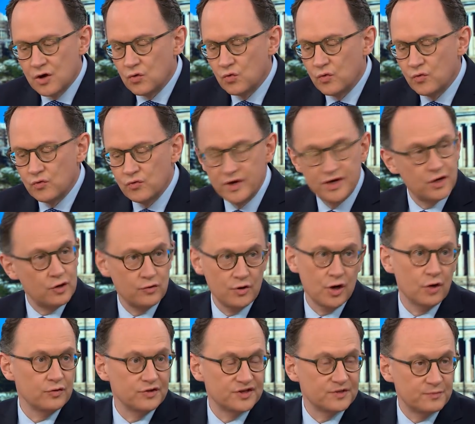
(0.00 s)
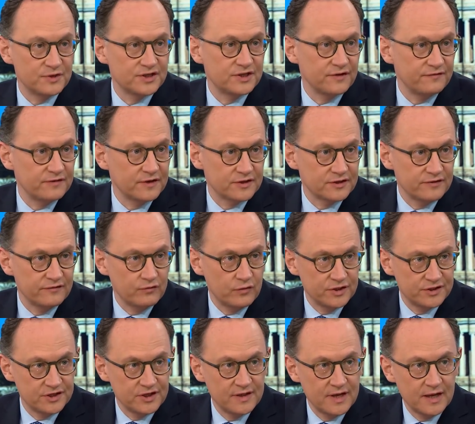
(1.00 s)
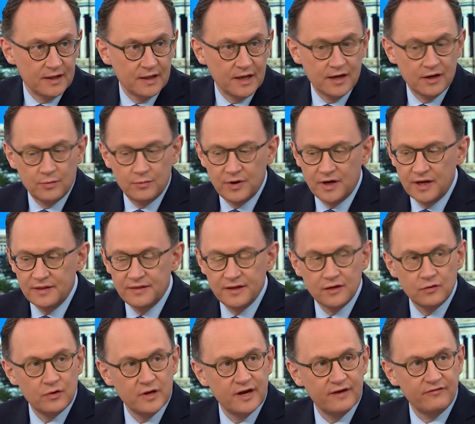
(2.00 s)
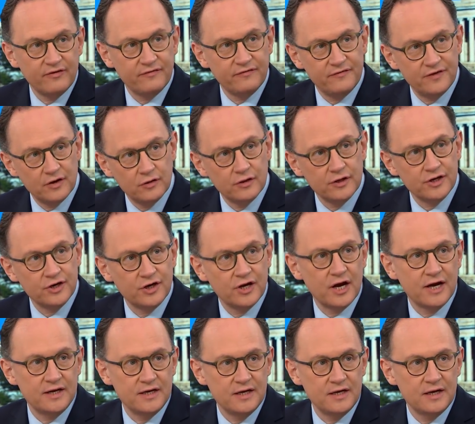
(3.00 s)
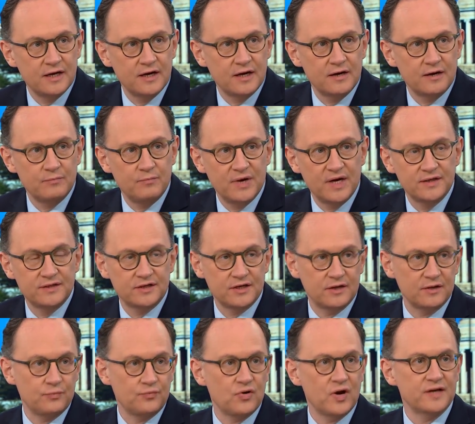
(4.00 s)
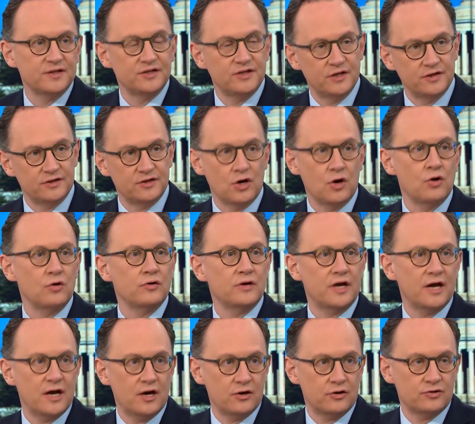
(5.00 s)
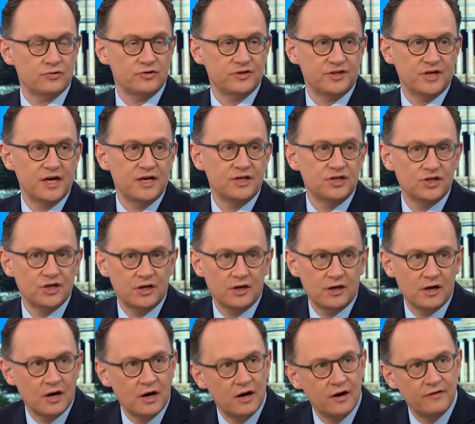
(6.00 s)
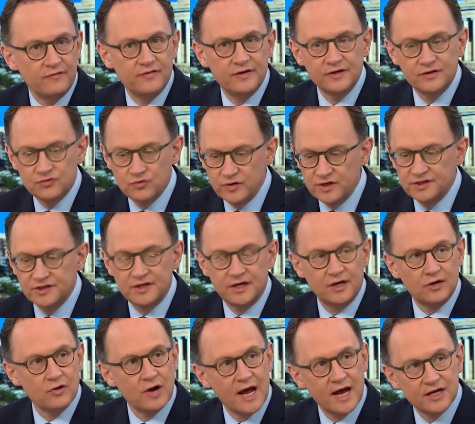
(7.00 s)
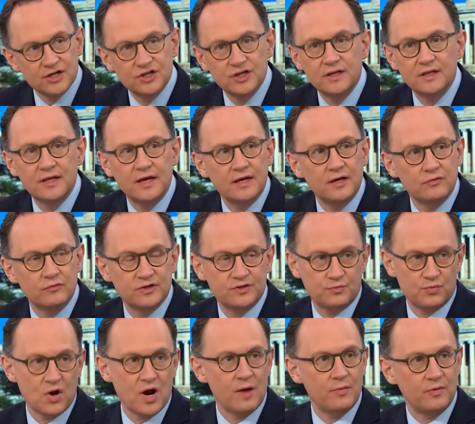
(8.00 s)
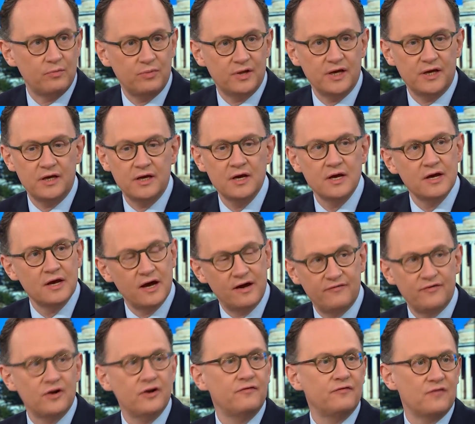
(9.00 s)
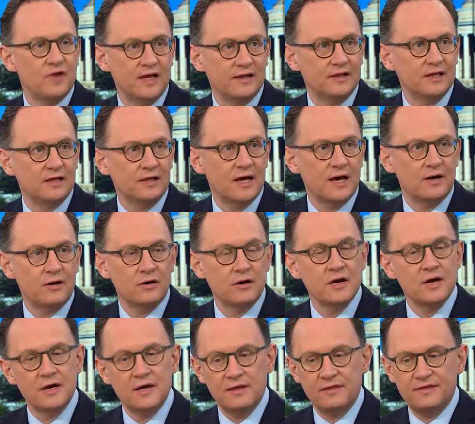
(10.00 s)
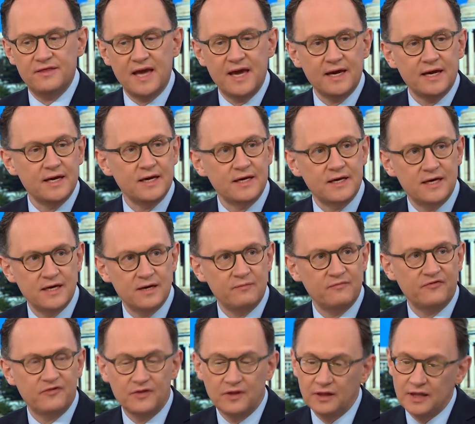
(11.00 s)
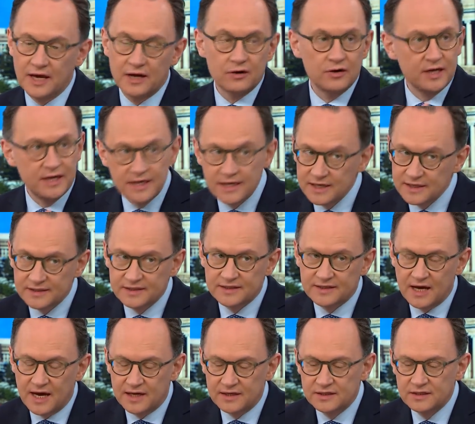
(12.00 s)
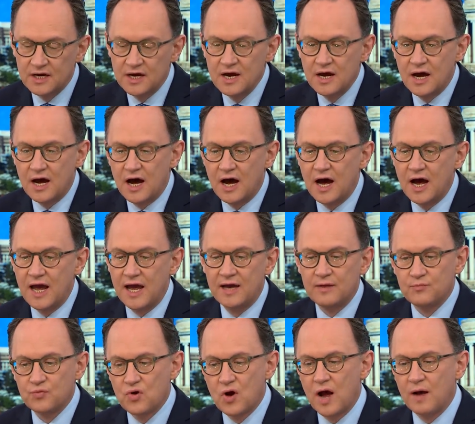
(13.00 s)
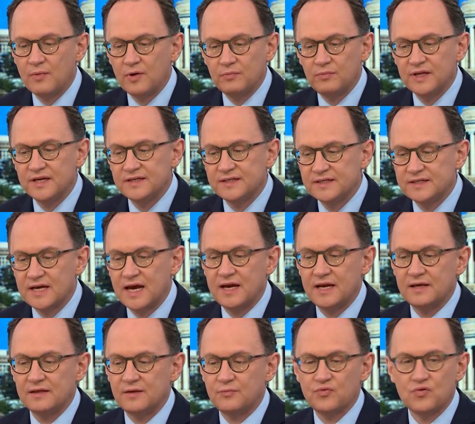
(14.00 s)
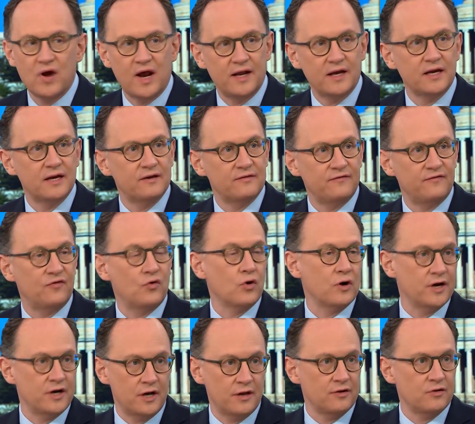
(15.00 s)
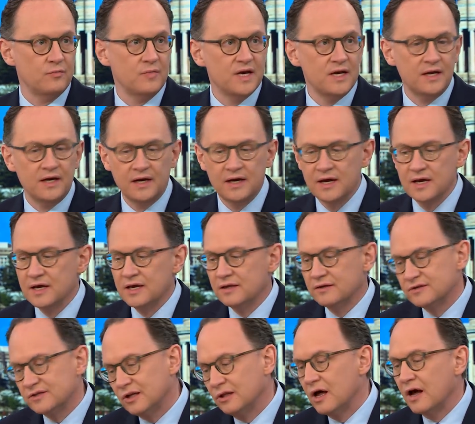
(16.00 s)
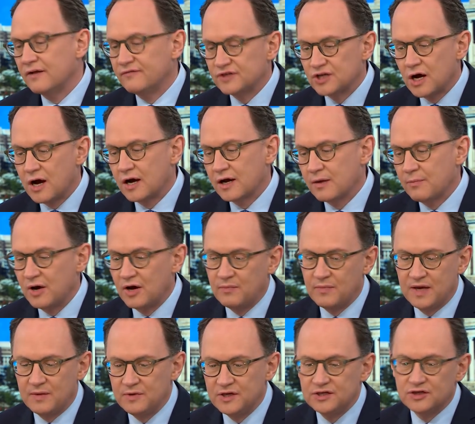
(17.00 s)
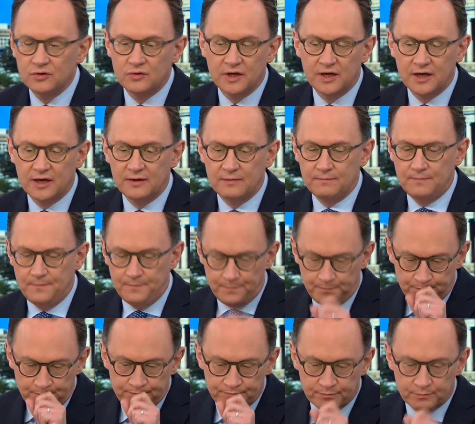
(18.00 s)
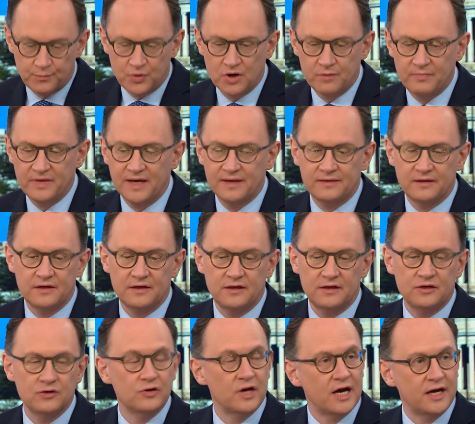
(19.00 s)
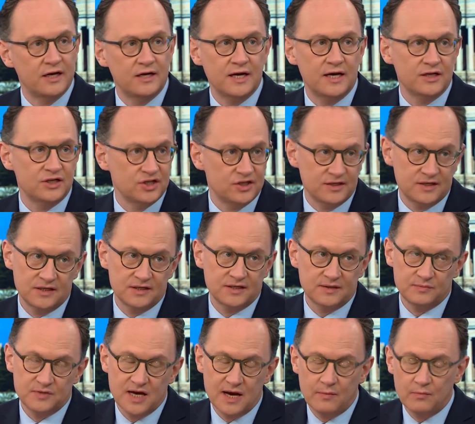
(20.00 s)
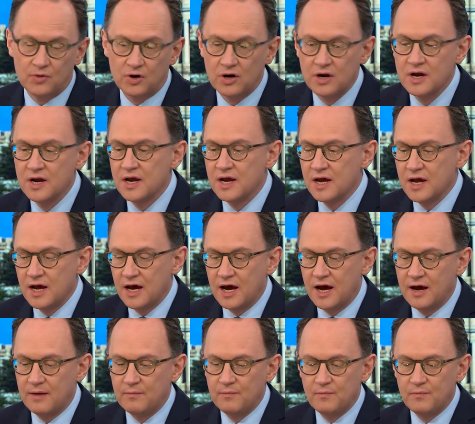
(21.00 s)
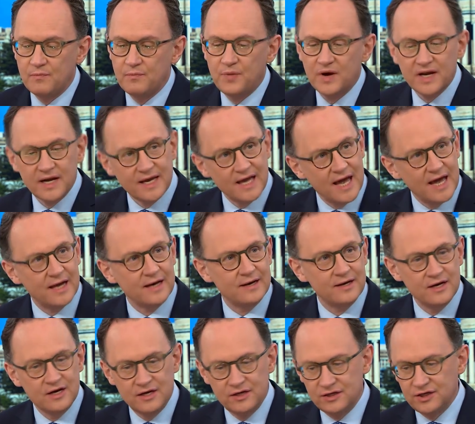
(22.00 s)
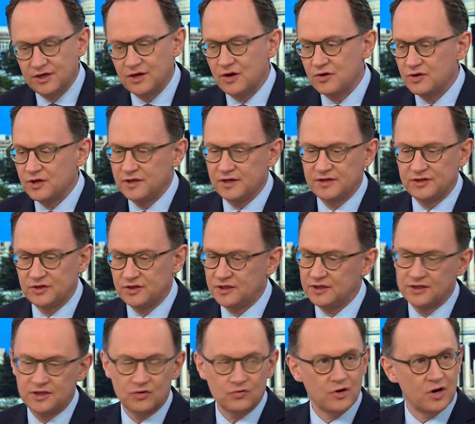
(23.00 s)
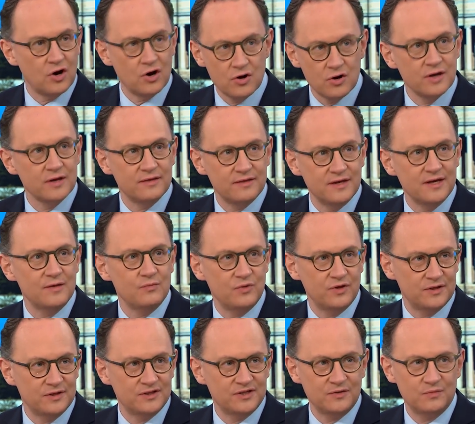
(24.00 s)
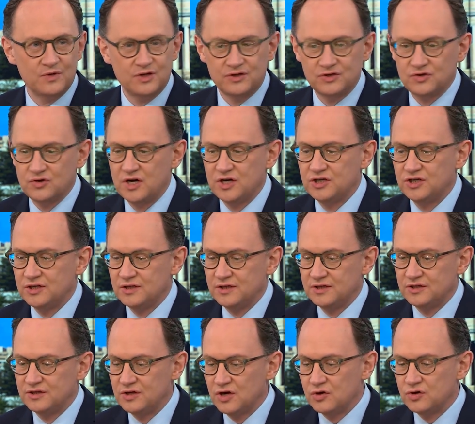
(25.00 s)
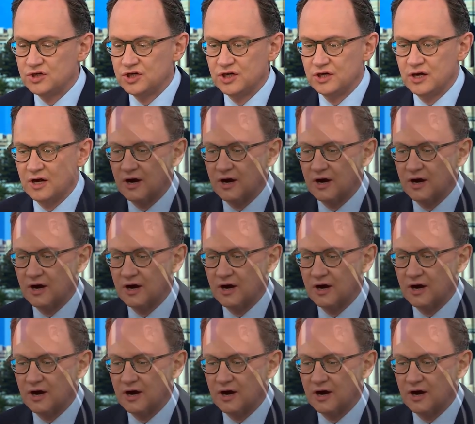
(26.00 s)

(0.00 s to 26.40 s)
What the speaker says: We don't know the specifics of what's in that letter, but I think we have a fairly good idea, based on the president's own characterization of his recent interaction, that it was probably a very friendly letter thanking Kim for the letter he had sent, and probably setting the predicate for another meeting. There's a lot of talk about maybe doing it, pardon me, at the United Nations in September. But again, to go to this, it's a recurring theme with this administration, this notion